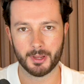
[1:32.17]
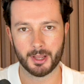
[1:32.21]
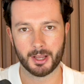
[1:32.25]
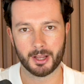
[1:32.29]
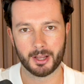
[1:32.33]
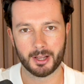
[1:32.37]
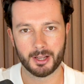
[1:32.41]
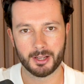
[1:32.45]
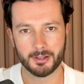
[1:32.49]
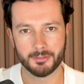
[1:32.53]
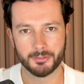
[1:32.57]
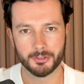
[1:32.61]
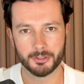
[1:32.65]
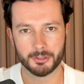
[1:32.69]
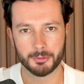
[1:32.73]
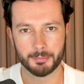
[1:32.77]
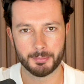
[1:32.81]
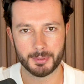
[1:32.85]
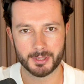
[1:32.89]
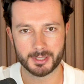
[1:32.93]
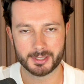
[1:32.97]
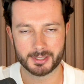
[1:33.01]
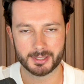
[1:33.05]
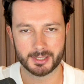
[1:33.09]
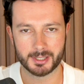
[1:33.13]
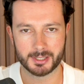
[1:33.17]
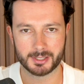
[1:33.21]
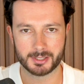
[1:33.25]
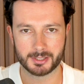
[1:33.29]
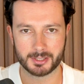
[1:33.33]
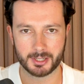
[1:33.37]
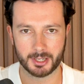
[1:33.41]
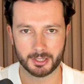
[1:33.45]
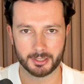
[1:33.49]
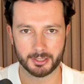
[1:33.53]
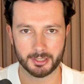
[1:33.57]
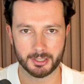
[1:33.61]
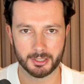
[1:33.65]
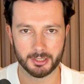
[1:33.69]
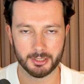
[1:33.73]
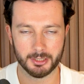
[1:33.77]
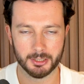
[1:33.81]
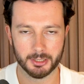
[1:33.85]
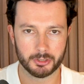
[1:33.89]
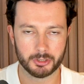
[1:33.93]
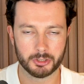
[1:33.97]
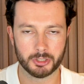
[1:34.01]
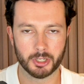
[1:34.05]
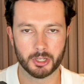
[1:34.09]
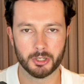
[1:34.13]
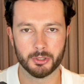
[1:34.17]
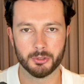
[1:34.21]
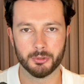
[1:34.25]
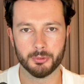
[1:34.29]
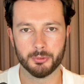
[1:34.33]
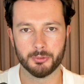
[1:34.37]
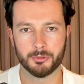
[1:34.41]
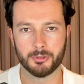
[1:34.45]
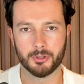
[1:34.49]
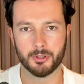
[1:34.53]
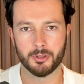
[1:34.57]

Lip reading: A Harvard business study shows